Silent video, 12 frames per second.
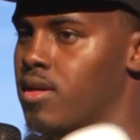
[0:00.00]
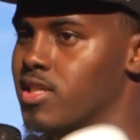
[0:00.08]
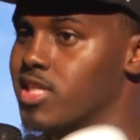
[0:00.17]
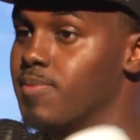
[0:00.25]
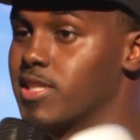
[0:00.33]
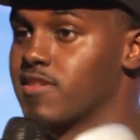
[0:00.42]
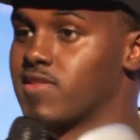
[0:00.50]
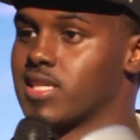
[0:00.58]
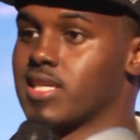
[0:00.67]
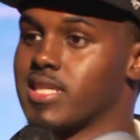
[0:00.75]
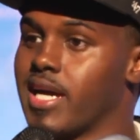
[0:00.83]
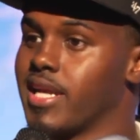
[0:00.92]
Submissive to
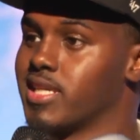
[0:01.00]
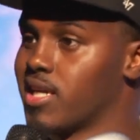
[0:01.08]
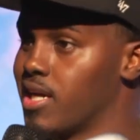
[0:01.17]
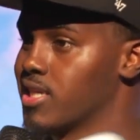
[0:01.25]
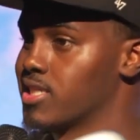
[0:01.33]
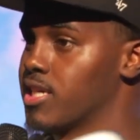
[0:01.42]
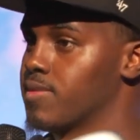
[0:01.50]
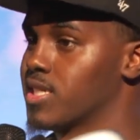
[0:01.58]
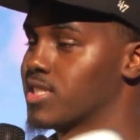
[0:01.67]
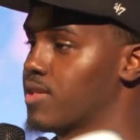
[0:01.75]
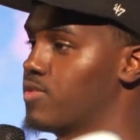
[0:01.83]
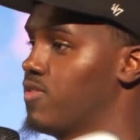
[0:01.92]
society's concepts,
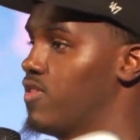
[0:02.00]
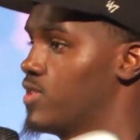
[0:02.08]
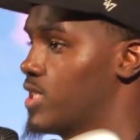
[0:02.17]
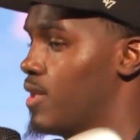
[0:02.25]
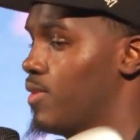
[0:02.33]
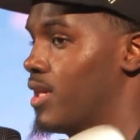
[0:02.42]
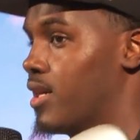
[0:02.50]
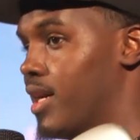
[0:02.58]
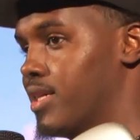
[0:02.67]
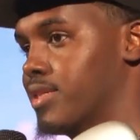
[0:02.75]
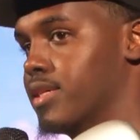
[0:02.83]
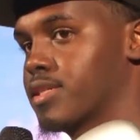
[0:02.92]
acceptable of its labeling
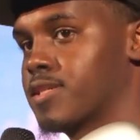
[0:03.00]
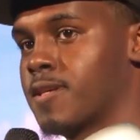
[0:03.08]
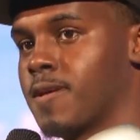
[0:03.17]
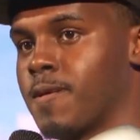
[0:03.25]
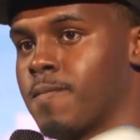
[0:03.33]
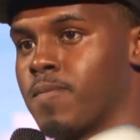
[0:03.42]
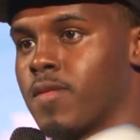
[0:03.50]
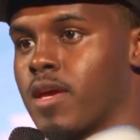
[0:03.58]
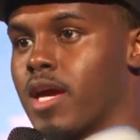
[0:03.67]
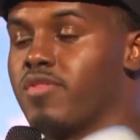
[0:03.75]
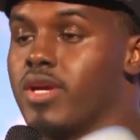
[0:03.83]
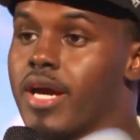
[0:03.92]
context,
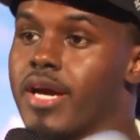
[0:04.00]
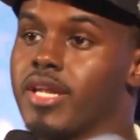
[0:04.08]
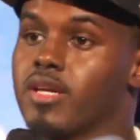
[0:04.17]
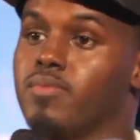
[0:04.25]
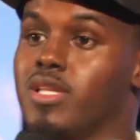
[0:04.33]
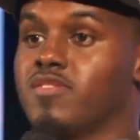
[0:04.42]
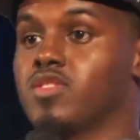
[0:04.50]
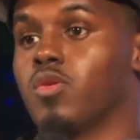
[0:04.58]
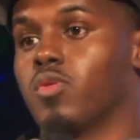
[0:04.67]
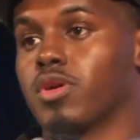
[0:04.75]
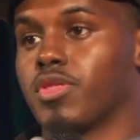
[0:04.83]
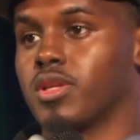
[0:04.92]
every addict believes they're
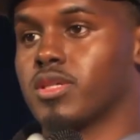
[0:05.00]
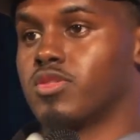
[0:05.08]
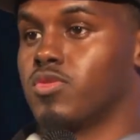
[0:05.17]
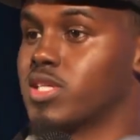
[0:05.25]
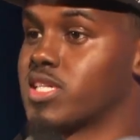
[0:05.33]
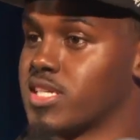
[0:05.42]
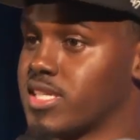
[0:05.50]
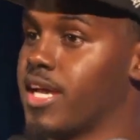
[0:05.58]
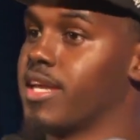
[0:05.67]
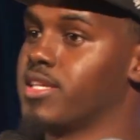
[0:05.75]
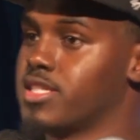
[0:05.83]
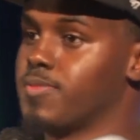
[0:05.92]
worthless due to
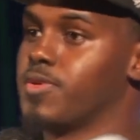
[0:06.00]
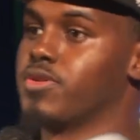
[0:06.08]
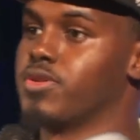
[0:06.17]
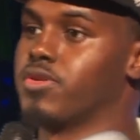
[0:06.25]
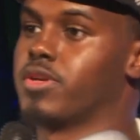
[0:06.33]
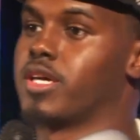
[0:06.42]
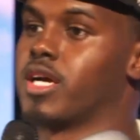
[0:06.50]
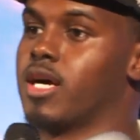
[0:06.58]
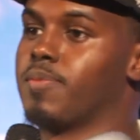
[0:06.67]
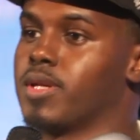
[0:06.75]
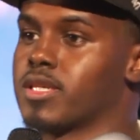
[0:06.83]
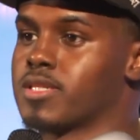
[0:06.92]
society's superiority
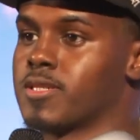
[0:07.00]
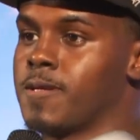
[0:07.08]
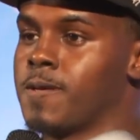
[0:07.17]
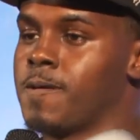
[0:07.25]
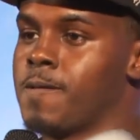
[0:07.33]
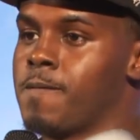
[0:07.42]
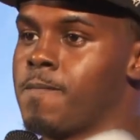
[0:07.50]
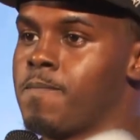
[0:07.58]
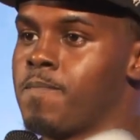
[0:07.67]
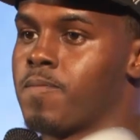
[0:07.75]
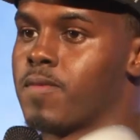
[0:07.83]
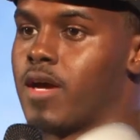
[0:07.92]
complex.
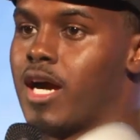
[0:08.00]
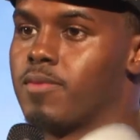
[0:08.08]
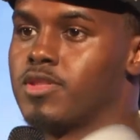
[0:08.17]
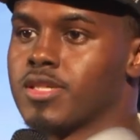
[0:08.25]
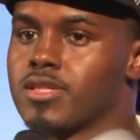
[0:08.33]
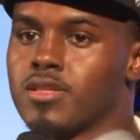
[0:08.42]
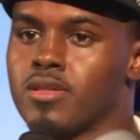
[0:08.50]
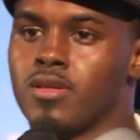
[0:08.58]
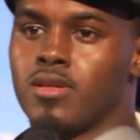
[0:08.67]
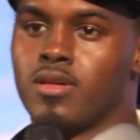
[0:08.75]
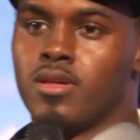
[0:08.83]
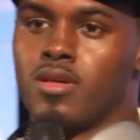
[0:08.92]

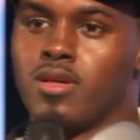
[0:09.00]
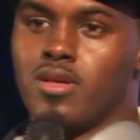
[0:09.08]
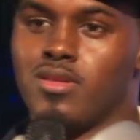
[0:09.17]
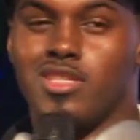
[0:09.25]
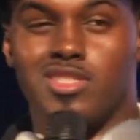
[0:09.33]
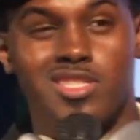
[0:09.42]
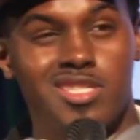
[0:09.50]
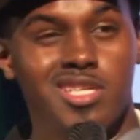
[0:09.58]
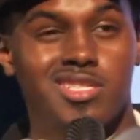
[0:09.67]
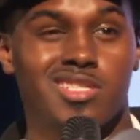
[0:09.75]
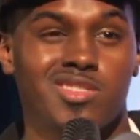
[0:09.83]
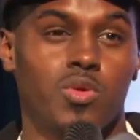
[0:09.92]
Objects. They just see
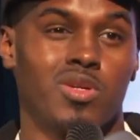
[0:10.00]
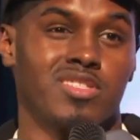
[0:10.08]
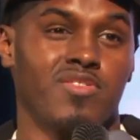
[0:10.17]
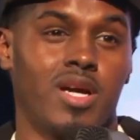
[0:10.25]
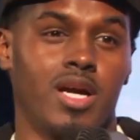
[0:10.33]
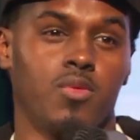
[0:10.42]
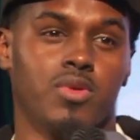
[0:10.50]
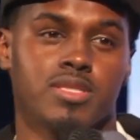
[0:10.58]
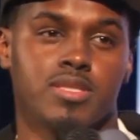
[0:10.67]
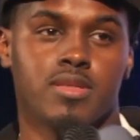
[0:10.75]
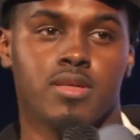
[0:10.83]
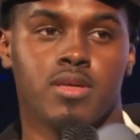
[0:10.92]
us as tokens of
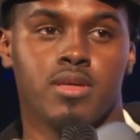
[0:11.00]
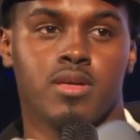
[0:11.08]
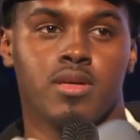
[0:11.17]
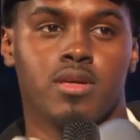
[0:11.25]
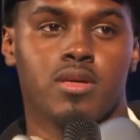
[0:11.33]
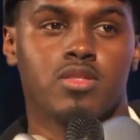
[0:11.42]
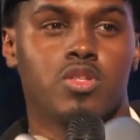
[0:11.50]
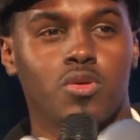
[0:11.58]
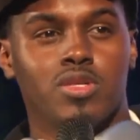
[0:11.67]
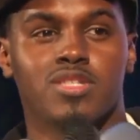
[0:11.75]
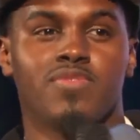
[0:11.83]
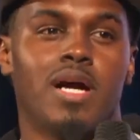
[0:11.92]
conquest.
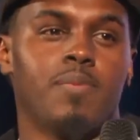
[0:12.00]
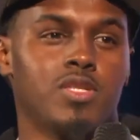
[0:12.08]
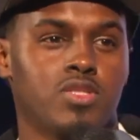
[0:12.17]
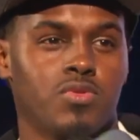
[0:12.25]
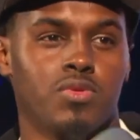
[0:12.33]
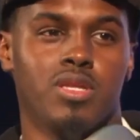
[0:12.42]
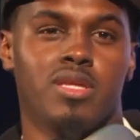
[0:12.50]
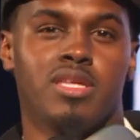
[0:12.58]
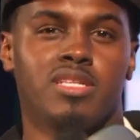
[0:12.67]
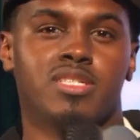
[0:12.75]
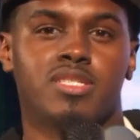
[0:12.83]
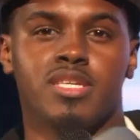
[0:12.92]
Tokens of opportunity, they
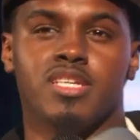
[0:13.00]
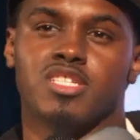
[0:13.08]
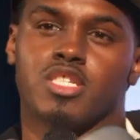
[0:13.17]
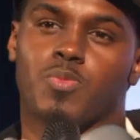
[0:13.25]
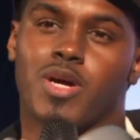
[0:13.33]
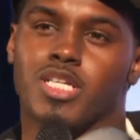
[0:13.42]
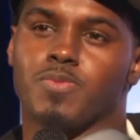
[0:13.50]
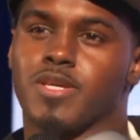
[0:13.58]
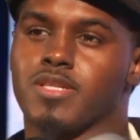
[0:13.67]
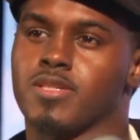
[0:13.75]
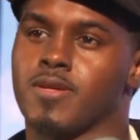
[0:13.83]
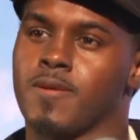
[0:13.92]
just see us as
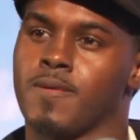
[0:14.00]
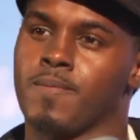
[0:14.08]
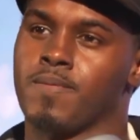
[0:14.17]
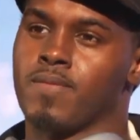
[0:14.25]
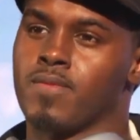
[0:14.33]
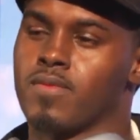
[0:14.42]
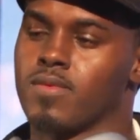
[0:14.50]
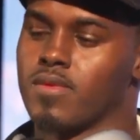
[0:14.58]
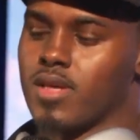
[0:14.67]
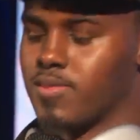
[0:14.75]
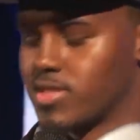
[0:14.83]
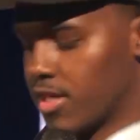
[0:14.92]
prospects.
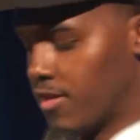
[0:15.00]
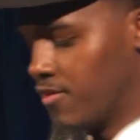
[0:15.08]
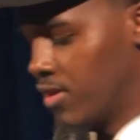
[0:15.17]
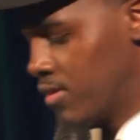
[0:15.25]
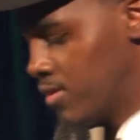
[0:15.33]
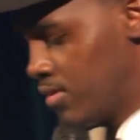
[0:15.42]
I'm sick of it.